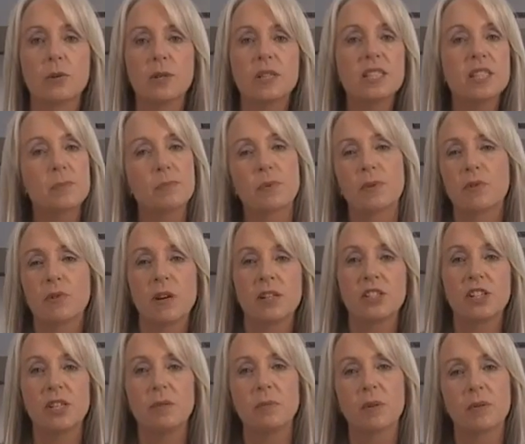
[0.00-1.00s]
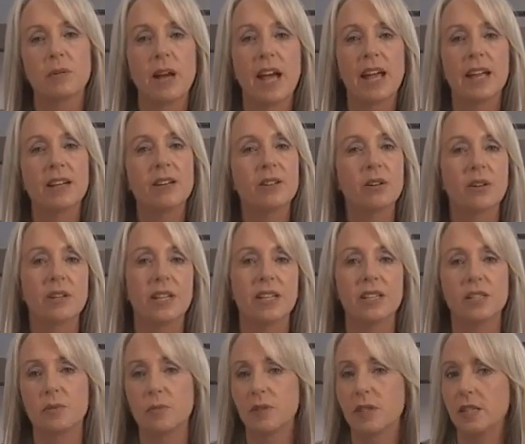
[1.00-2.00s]
crunchy meringue cookies with
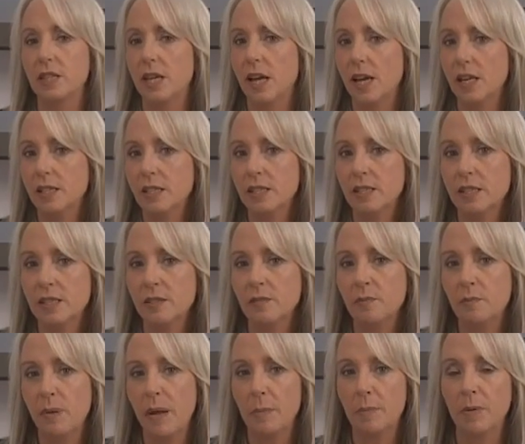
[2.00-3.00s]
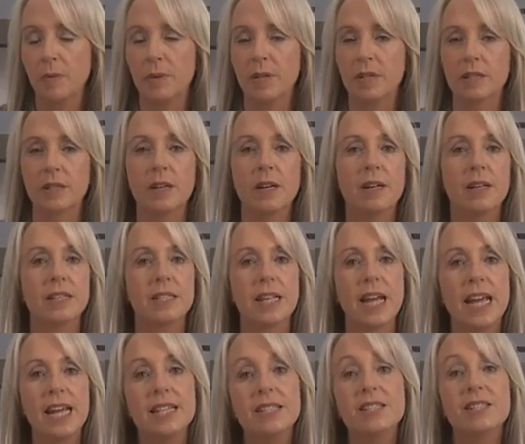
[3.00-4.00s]
the essence of peppermint taste
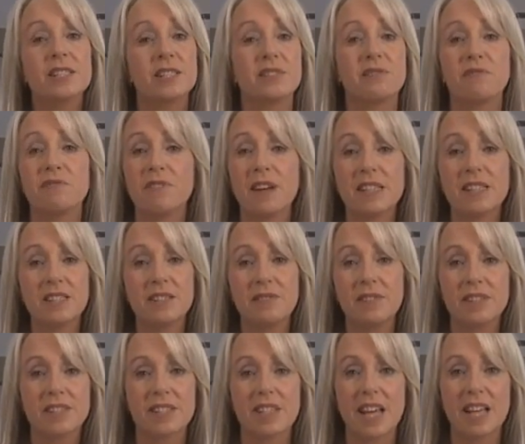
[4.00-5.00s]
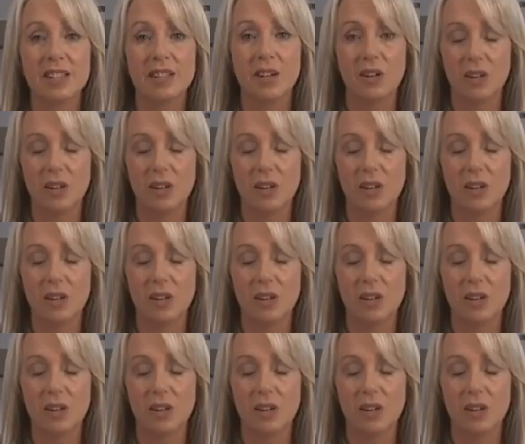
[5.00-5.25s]
as festive as they look,